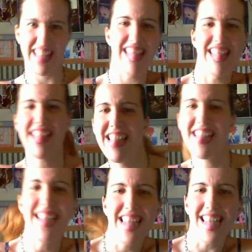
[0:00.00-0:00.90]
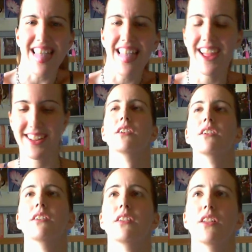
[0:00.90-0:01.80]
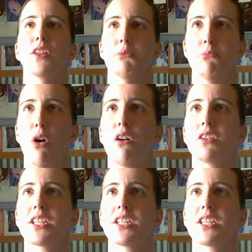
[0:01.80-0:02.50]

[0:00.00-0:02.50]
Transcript: The moral